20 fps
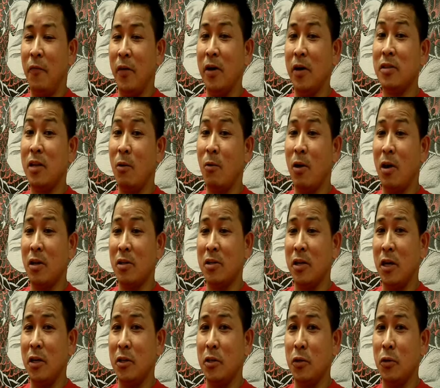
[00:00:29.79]
first I want to
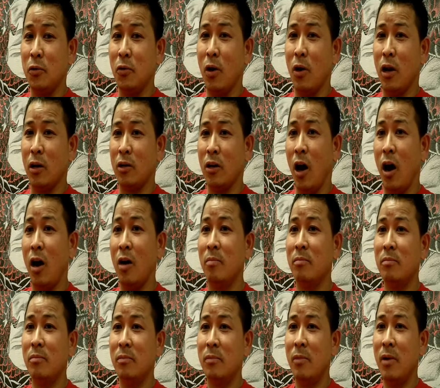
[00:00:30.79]
say to
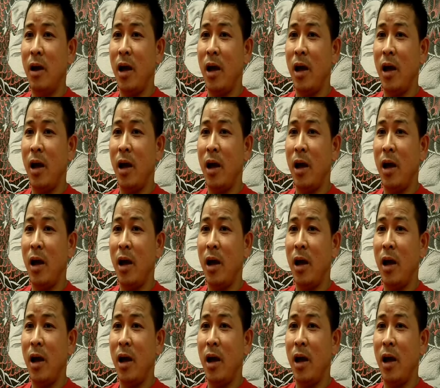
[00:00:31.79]
Tom